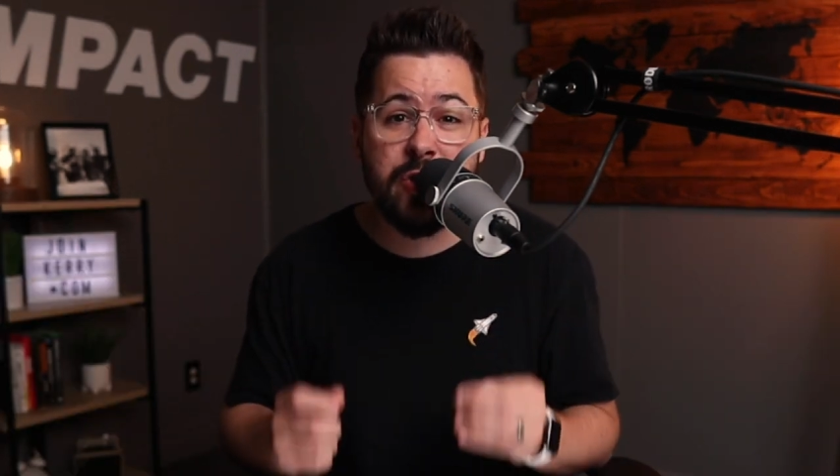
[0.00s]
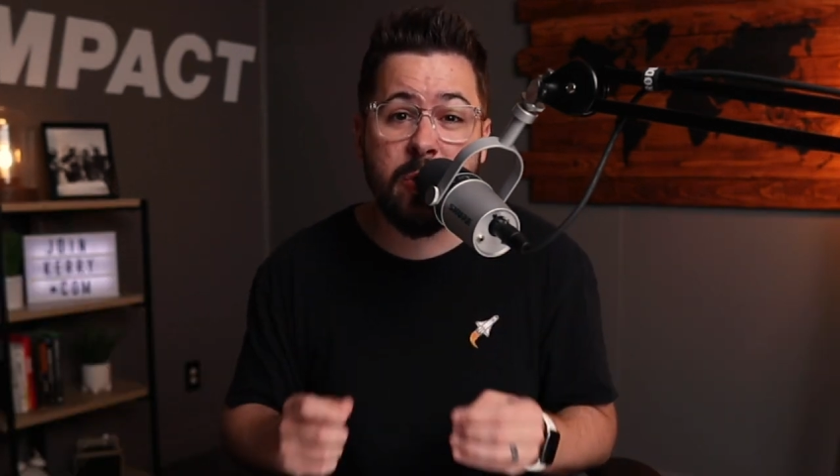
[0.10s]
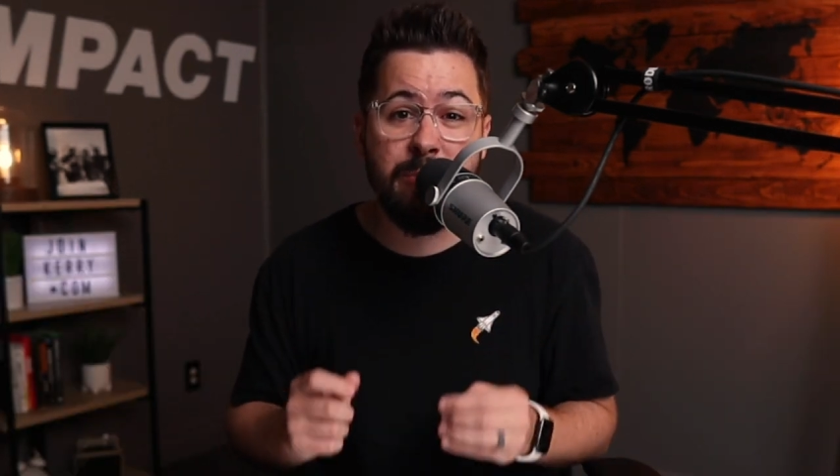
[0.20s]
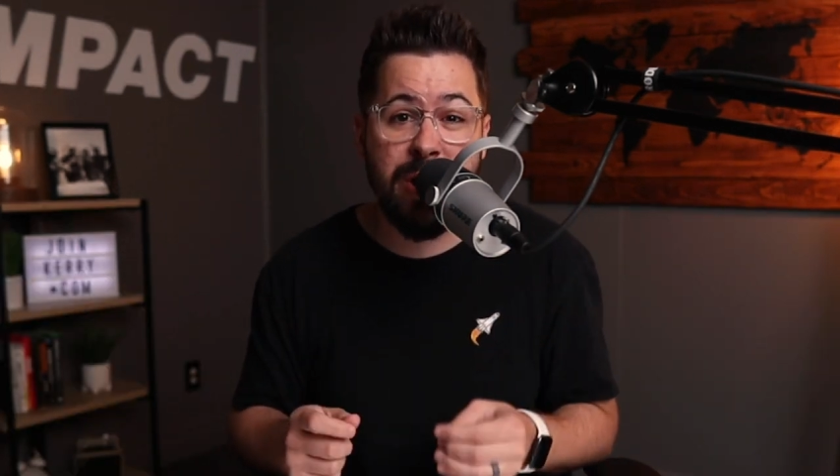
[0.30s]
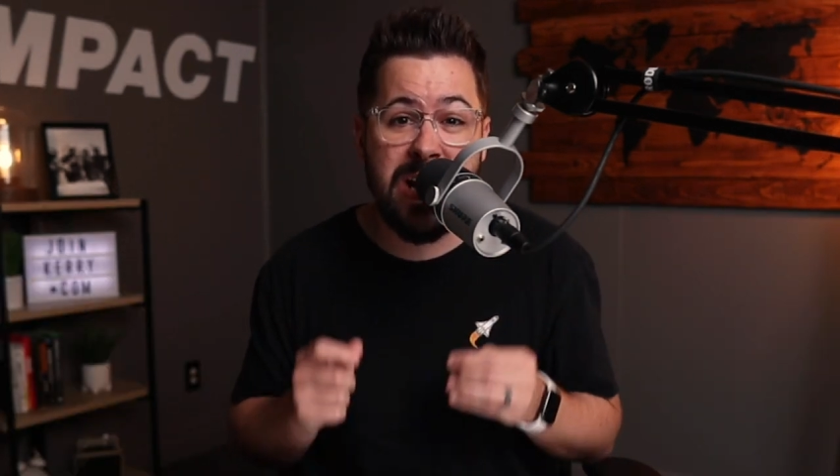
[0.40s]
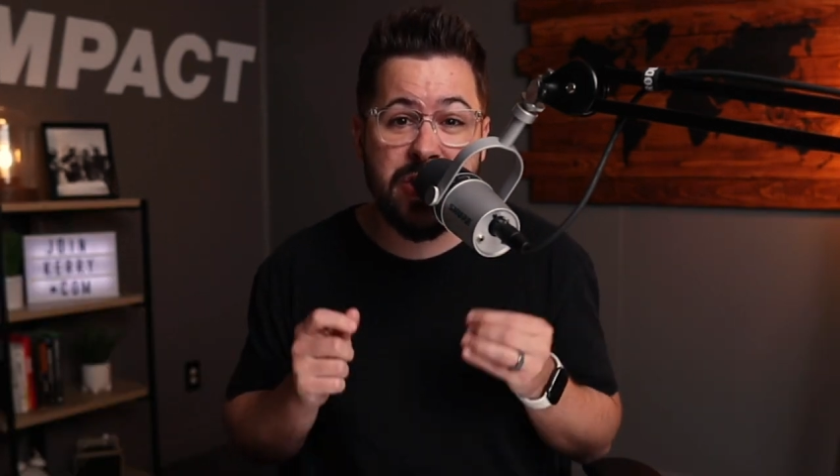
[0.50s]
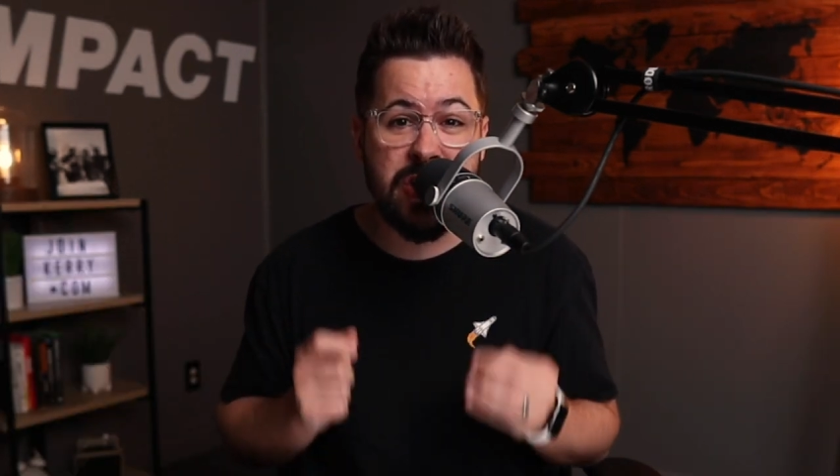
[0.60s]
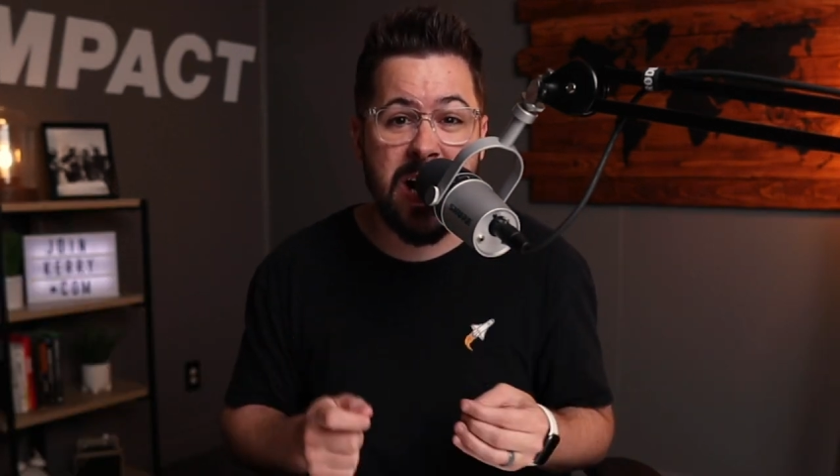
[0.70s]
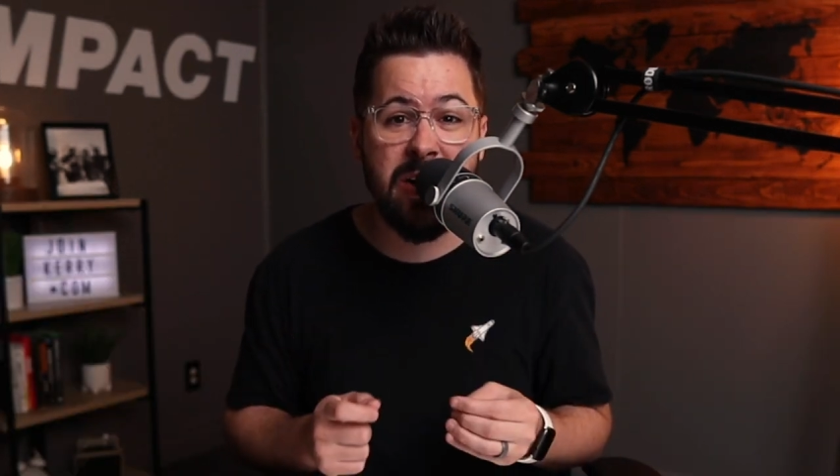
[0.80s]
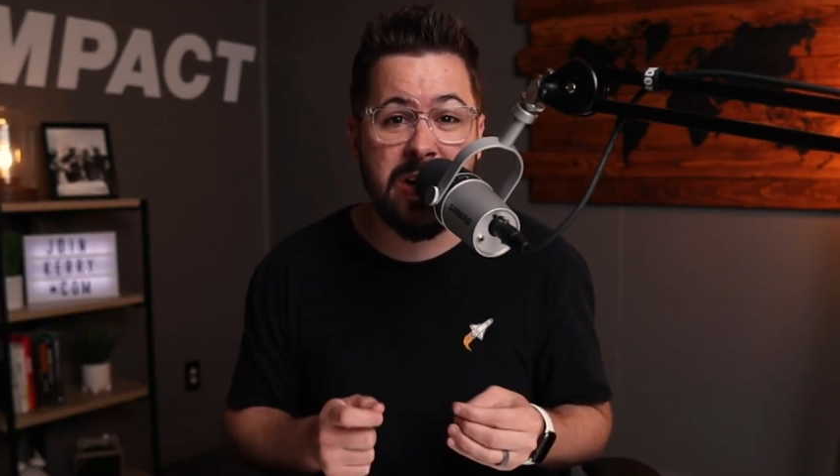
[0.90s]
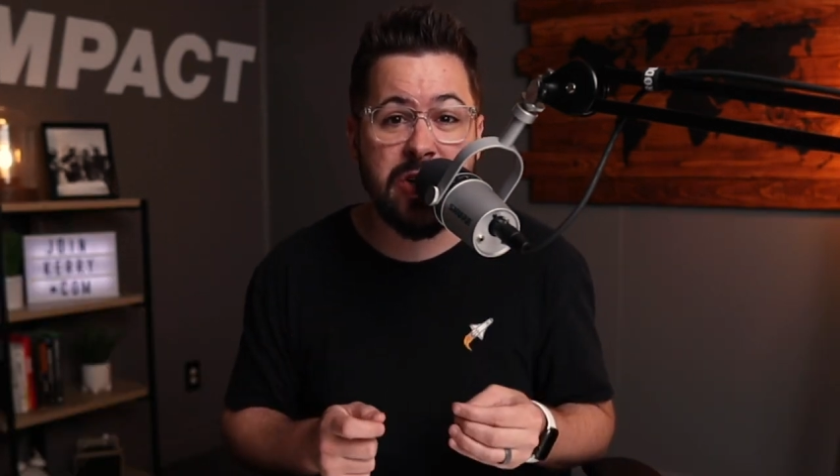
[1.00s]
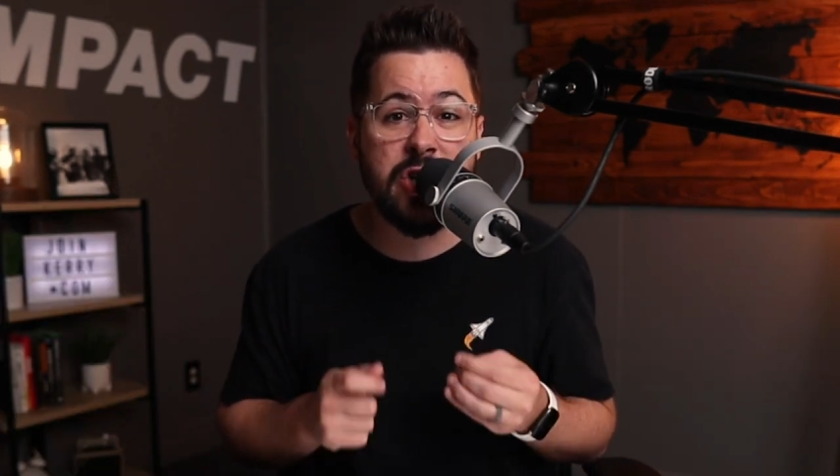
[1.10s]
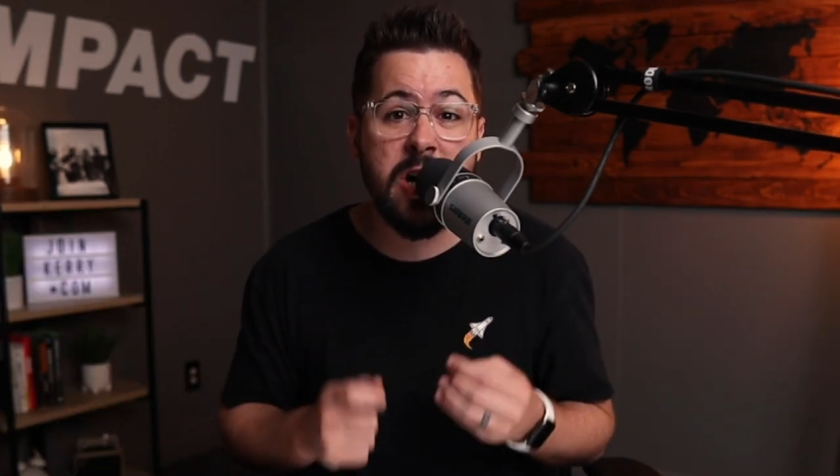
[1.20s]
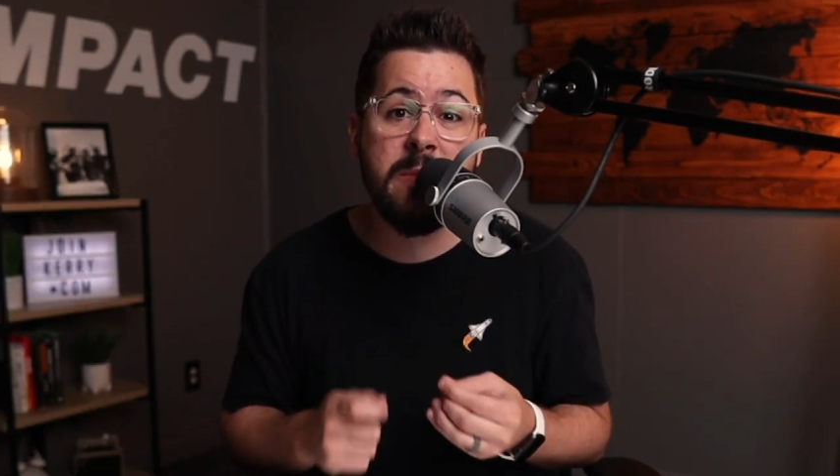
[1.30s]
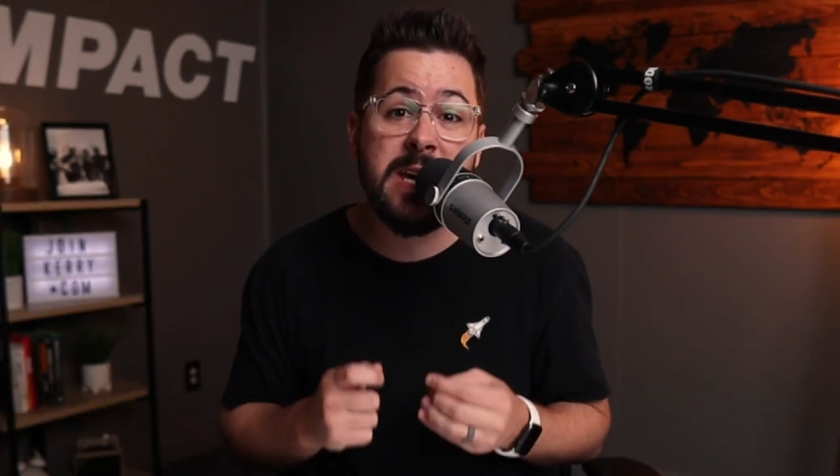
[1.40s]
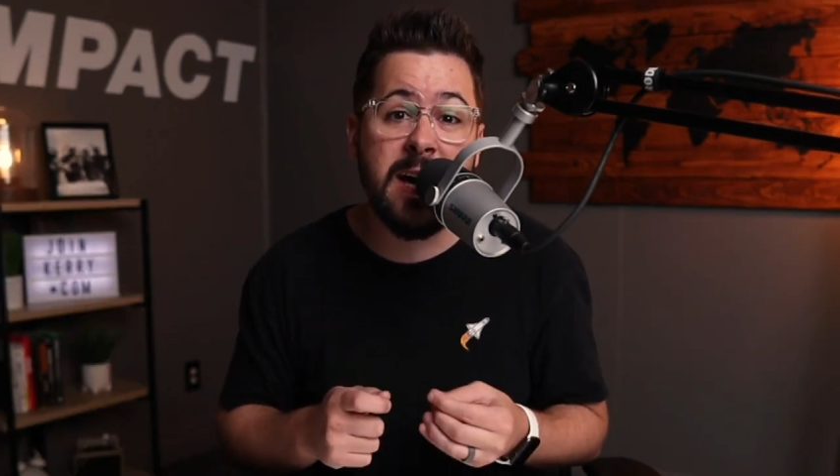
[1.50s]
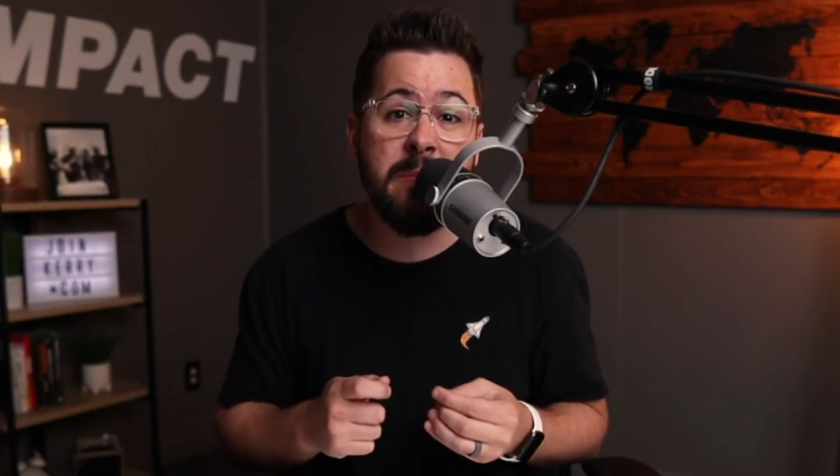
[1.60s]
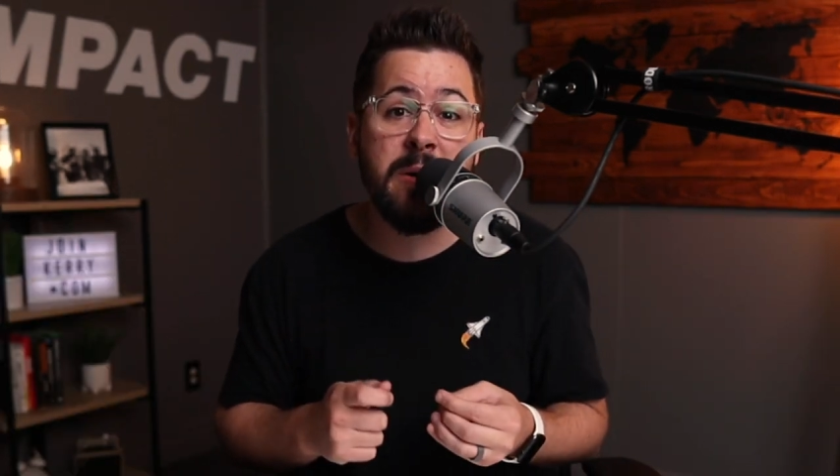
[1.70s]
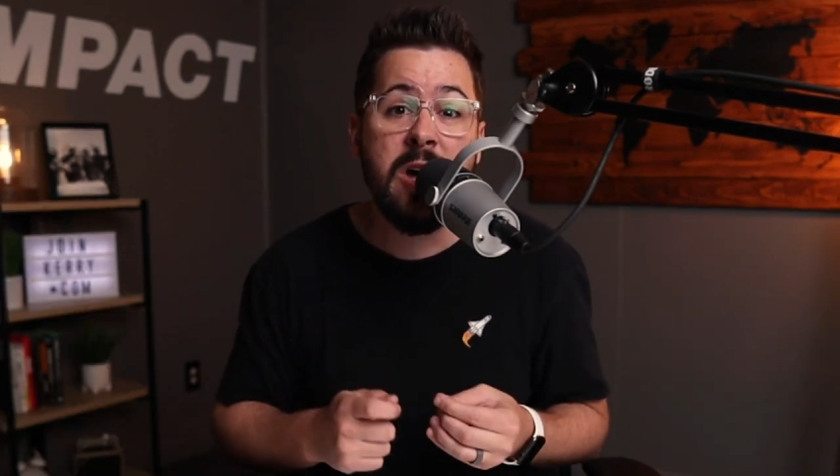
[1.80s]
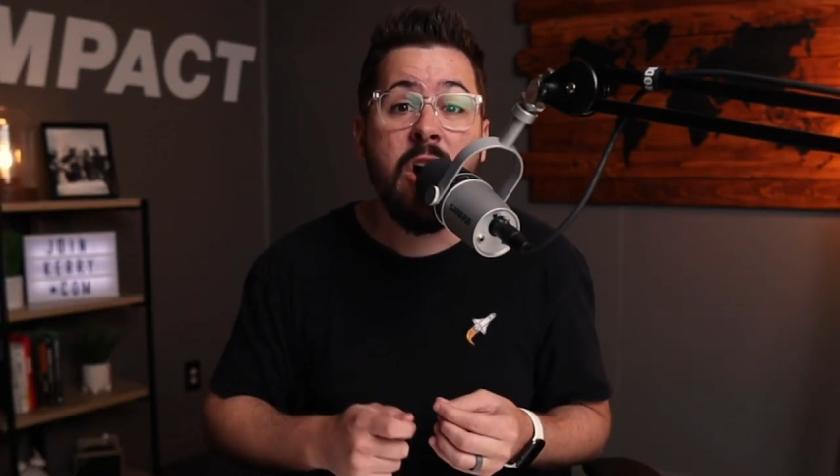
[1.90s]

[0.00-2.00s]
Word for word: your brand challenge coming up